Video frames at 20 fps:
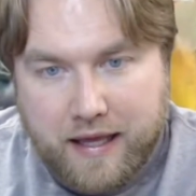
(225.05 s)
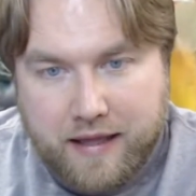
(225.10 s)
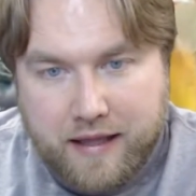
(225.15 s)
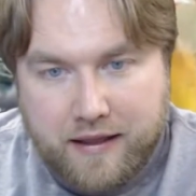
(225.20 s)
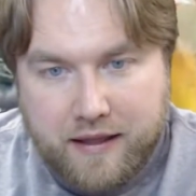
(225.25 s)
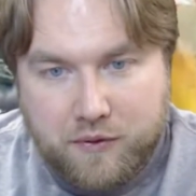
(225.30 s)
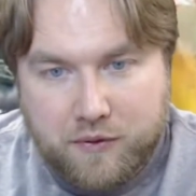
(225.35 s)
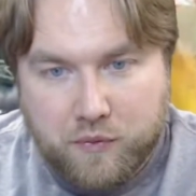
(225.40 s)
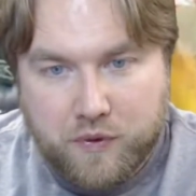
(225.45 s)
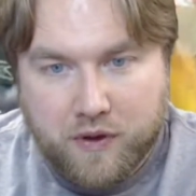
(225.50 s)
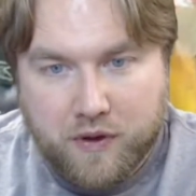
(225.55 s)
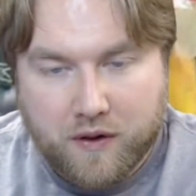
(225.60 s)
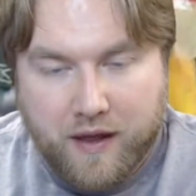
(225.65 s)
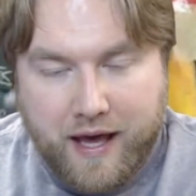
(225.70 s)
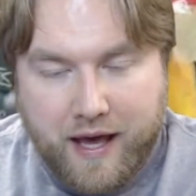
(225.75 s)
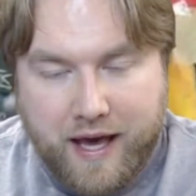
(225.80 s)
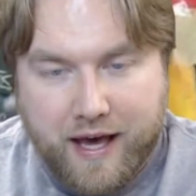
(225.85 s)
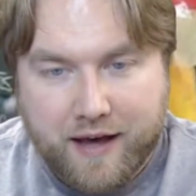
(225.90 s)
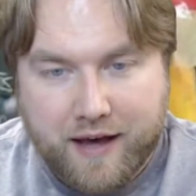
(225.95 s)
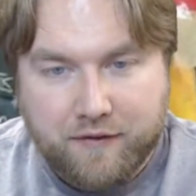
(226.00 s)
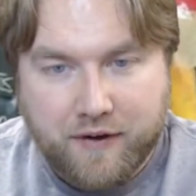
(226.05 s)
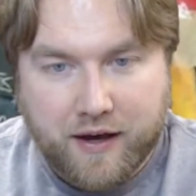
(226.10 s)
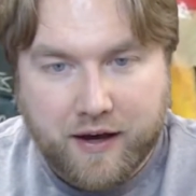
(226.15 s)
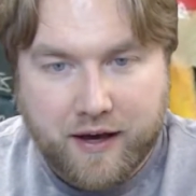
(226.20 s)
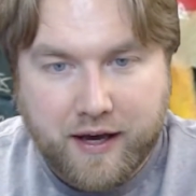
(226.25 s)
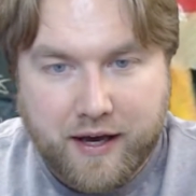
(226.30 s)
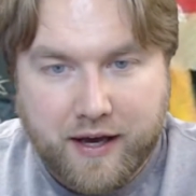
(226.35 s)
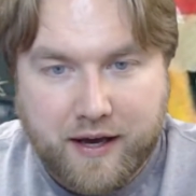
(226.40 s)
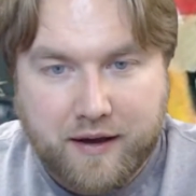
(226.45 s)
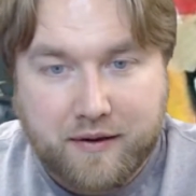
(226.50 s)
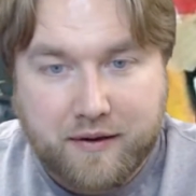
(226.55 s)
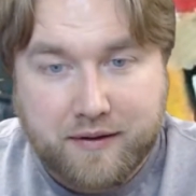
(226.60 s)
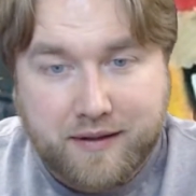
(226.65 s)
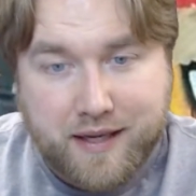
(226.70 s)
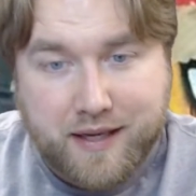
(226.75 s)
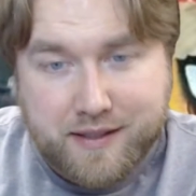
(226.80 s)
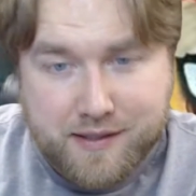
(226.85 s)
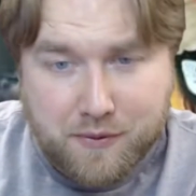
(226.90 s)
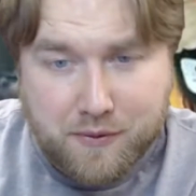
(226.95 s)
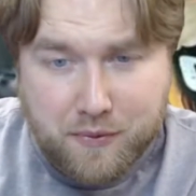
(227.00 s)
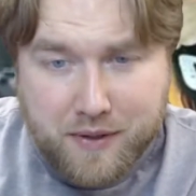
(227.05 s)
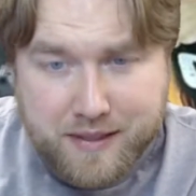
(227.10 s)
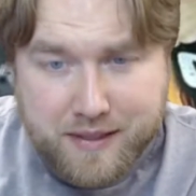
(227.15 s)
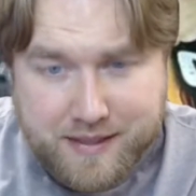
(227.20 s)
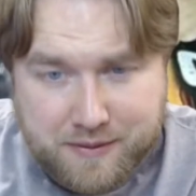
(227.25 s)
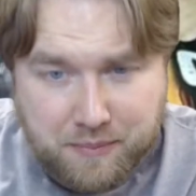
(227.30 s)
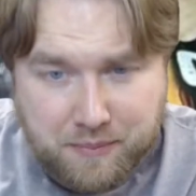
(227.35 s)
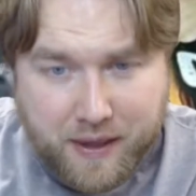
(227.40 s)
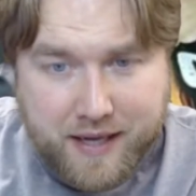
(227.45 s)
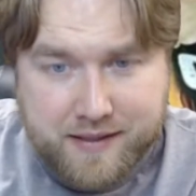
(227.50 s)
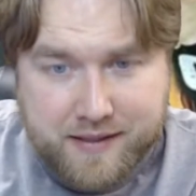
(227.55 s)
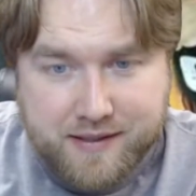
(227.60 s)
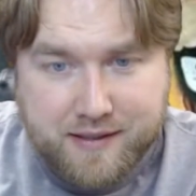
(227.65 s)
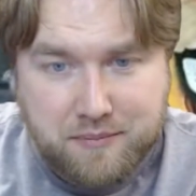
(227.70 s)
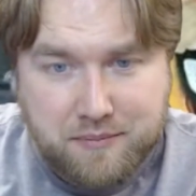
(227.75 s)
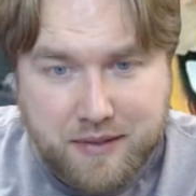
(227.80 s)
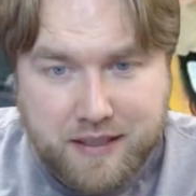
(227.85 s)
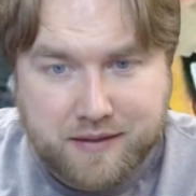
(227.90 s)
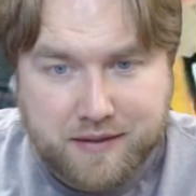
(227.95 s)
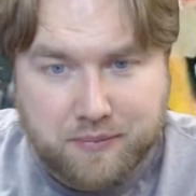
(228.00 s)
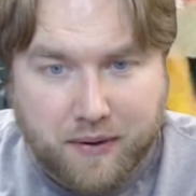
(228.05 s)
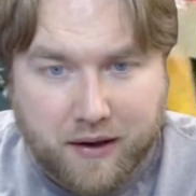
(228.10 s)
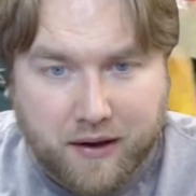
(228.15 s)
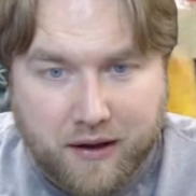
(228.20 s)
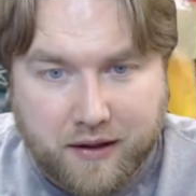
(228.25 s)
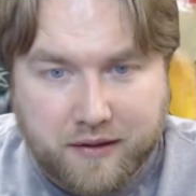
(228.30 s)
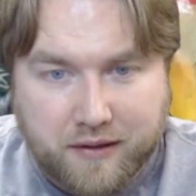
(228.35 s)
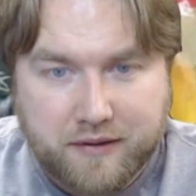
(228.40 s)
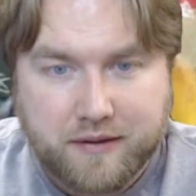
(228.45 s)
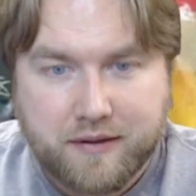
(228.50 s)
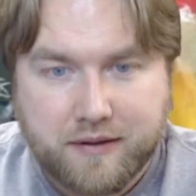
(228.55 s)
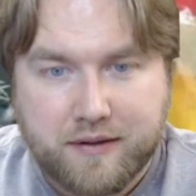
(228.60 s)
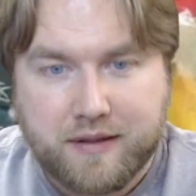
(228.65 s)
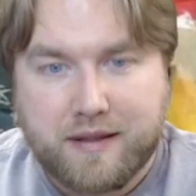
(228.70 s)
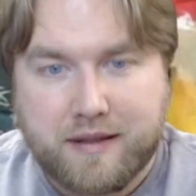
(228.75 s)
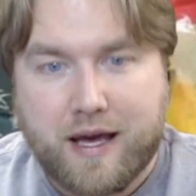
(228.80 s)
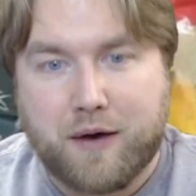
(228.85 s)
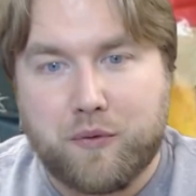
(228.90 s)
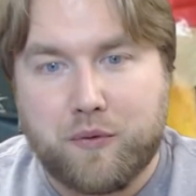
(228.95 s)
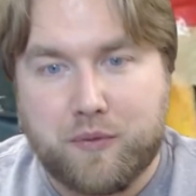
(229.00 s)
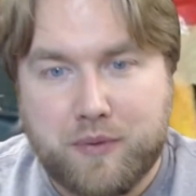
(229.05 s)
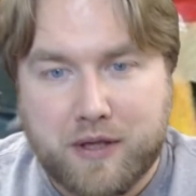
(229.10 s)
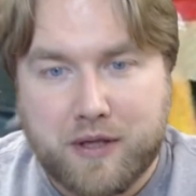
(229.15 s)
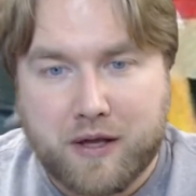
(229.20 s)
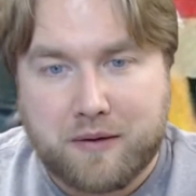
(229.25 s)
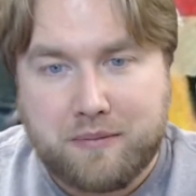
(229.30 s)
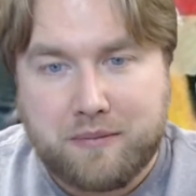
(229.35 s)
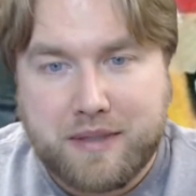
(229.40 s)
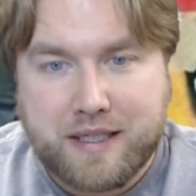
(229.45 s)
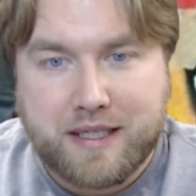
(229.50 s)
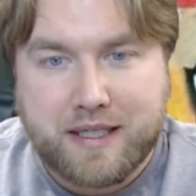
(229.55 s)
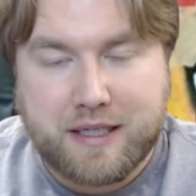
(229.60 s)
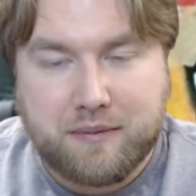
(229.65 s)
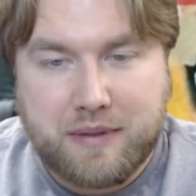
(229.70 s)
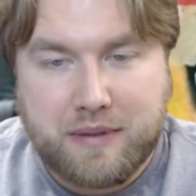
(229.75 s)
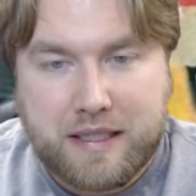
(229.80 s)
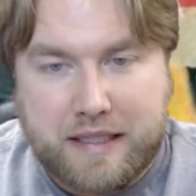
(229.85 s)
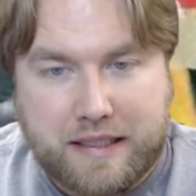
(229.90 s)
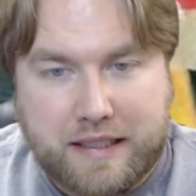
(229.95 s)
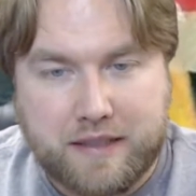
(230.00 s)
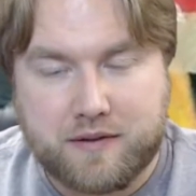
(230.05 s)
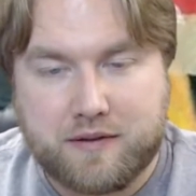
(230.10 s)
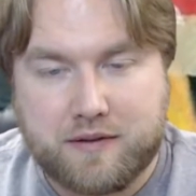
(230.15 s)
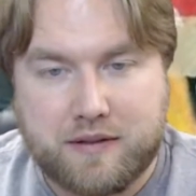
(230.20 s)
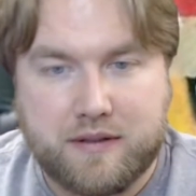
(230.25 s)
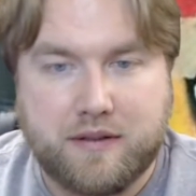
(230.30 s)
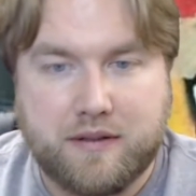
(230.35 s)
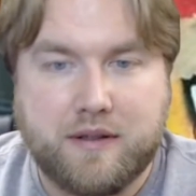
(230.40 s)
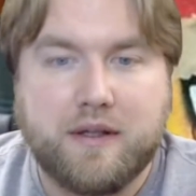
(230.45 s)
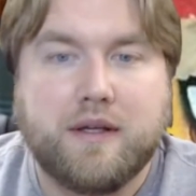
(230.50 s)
Then we'll have, that's a one spicy meatball. And that will be our medium heat.